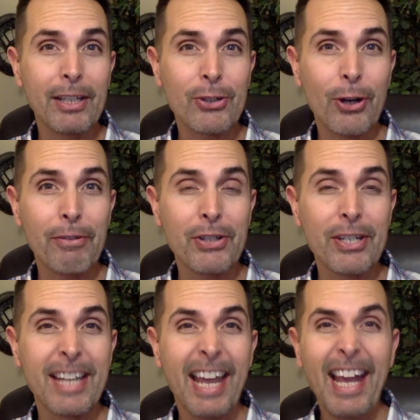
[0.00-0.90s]

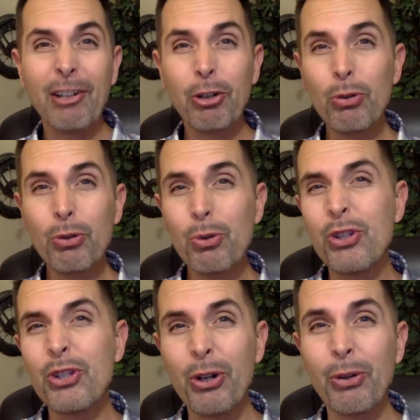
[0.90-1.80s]
services and you use
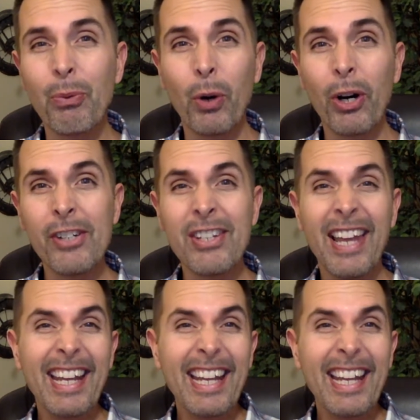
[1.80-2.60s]
certain words,